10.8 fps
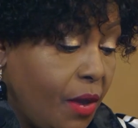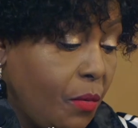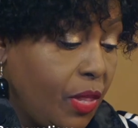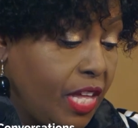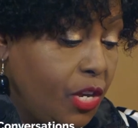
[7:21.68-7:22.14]

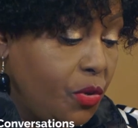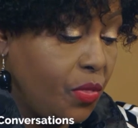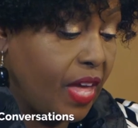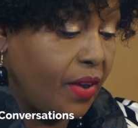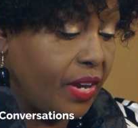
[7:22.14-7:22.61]
Within you,
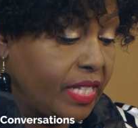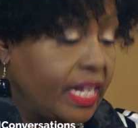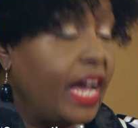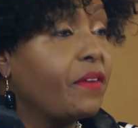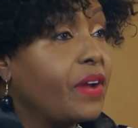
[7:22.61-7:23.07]
there is
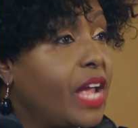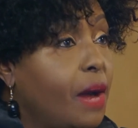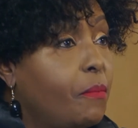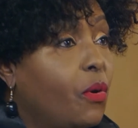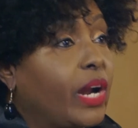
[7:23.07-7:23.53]
a
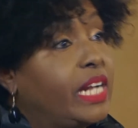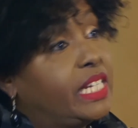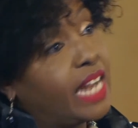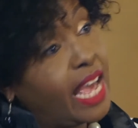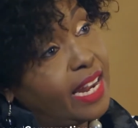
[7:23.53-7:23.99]
Rahab or a
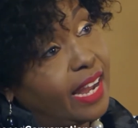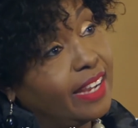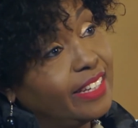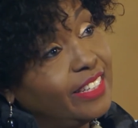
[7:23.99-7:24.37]
Delilah.